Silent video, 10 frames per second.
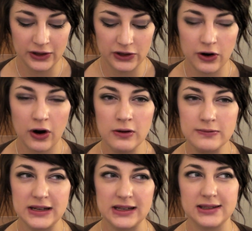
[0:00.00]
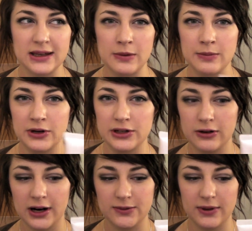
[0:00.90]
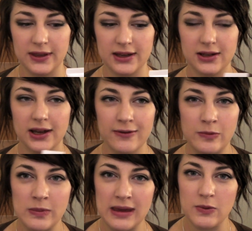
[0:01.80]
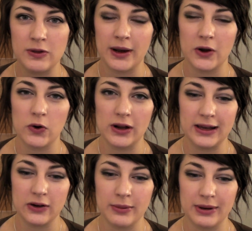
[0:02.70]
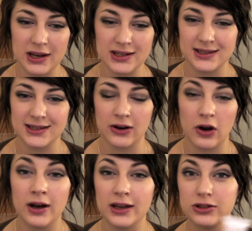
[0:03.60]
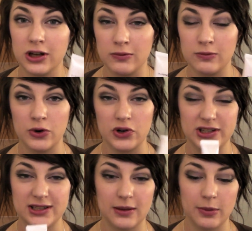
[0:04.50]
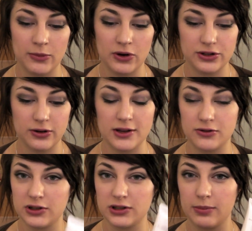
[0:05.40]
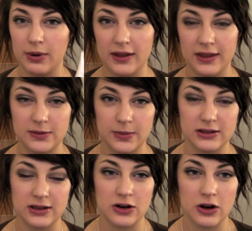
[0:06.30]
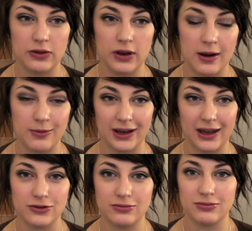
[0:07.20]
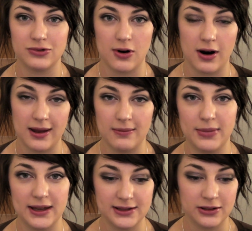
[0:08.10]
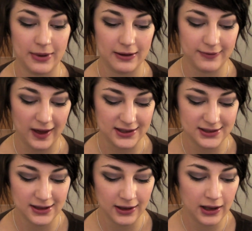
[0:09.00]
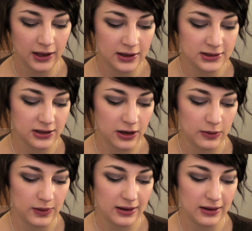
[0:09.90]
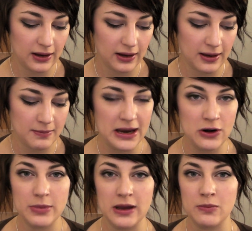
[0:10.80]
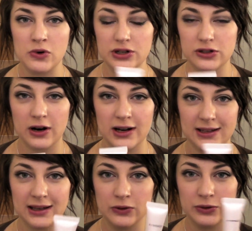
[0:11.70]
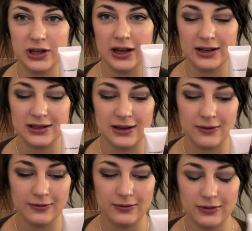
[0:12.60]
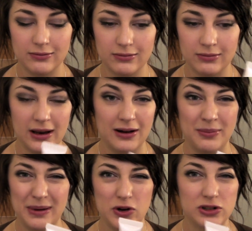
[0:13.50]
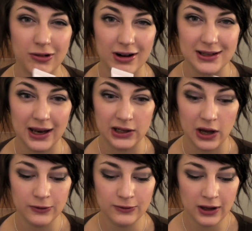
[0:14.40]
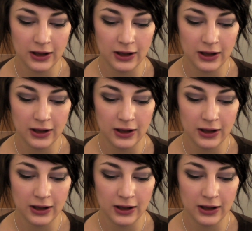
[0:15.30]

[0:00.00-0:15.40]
You can't really skip a moisturiser with this. Even me with my oily combination skin, I don't want to skip a moisturiser and just apply this, because I know that I will get dry bits on my face. So it may not be a moisturising alternative, may not be moisturising enough.